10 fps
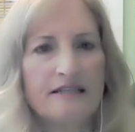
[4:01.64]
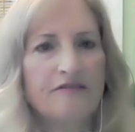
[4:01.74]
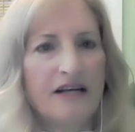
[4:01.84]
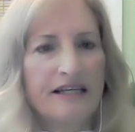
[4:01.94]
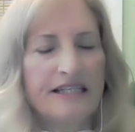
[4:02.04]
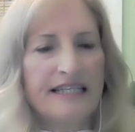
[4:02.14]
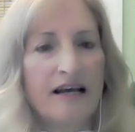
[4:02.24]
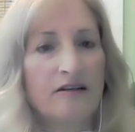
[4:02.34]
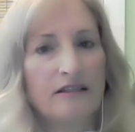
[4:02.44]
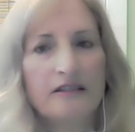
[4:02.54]
in finding
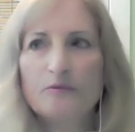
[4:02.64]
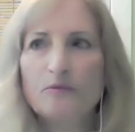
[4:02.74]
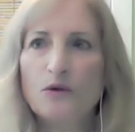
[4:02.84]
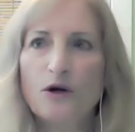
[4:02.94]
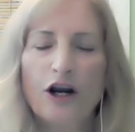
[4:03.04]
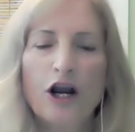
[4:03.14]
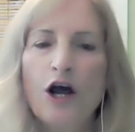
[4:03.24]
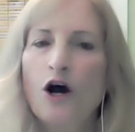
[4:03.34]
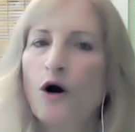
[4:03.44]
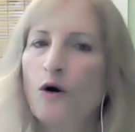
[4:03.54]
out a little more.
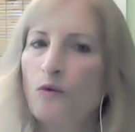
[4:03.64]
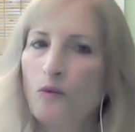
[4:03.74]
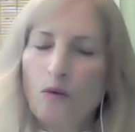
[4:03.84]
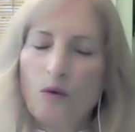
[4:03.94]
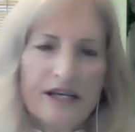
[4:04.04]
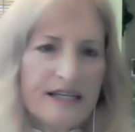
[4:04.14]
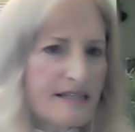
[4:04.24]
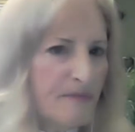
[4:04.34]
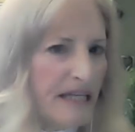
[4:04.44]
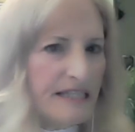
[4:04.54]
What
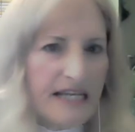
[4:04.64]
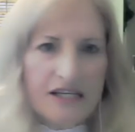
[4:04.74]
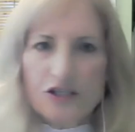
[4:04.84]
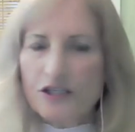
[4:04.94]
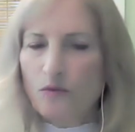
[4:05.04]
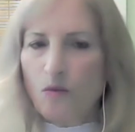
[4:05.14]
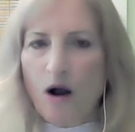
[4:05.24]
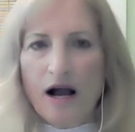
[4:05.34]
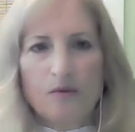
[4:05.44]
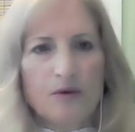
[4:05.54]
is meditation?
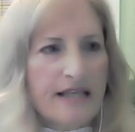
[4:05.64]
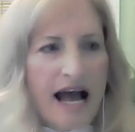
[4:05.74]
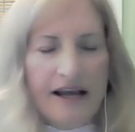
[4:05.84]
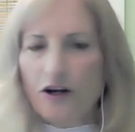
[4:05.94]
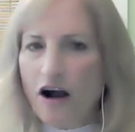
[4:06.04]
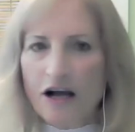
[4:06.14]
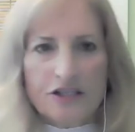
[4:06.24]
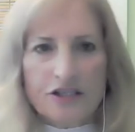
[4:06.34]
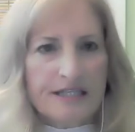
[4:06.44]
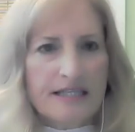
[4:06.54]
What's higher
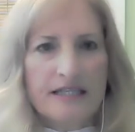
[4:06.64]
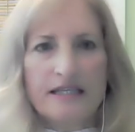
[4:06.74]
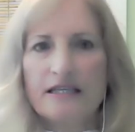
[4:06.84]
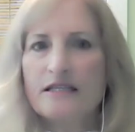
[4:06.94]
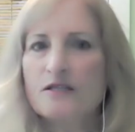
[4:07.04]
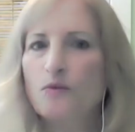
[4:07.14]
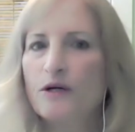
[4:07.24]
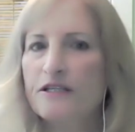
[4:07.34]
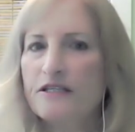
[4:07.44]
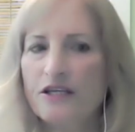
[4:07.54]
consciousness?
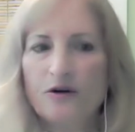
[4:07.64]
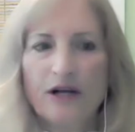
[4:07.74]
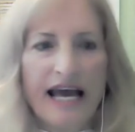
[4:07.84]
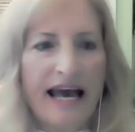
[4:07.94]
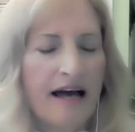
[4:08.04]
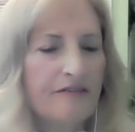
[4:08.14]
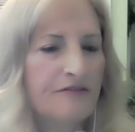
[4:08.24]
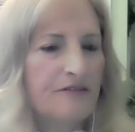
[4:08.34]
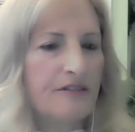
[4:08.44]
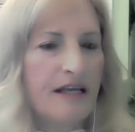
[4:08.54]
What does yoga have?
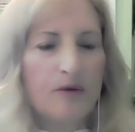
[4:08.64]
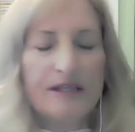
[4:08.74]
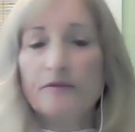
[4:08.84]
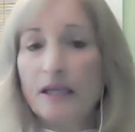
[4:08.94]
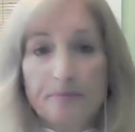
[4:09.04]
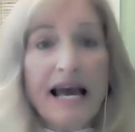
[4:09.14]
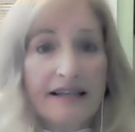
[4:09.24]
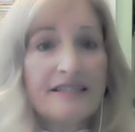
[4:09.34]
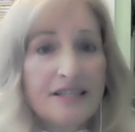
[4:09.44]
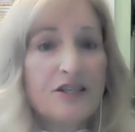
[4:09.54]
What
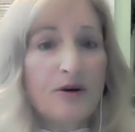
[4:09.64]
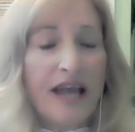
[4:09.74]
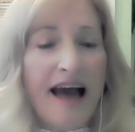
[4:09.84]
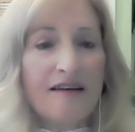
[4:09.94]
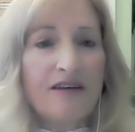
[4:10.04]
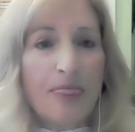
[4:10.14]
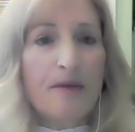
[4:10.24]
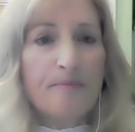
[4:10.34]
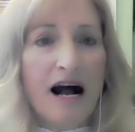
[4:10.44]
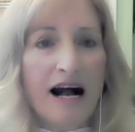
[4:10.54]
impact does yoga have on
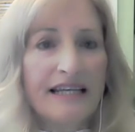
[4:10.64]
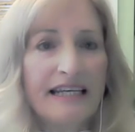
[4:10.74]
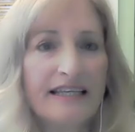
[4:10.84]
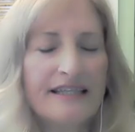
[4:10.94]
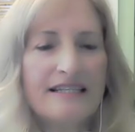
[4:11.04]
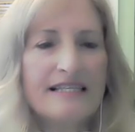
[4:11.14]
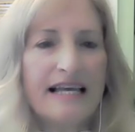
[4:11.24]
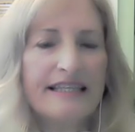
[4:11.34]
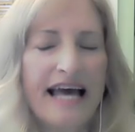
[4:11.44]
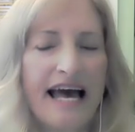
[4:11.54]
the body? Things
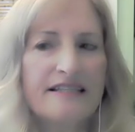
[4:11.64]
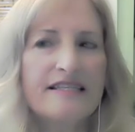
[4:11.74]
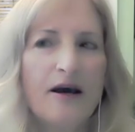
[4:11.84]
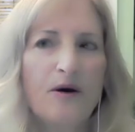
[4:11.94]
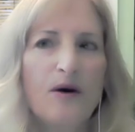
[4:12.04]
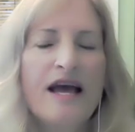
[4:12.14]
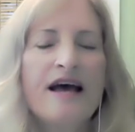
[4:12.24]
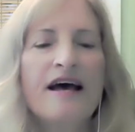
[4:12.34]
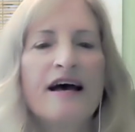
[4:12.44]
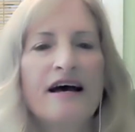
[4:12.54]
like that. So
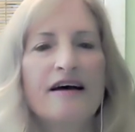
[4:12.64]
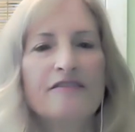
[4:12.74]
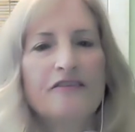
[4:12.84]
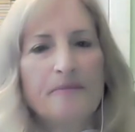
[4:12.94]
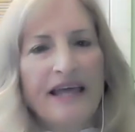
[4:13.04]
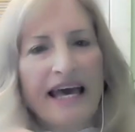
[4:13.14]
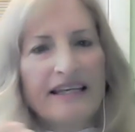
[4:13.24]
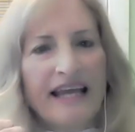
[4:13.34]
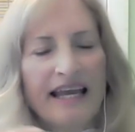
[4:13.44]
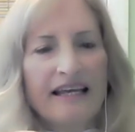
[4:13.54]
from
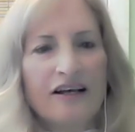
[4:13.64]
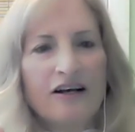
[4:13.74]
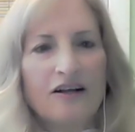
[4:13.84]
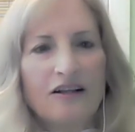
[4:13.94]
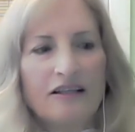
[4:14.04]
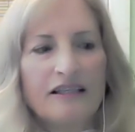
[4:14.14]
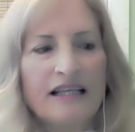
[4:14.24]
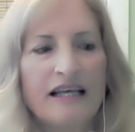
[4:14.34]
that angle,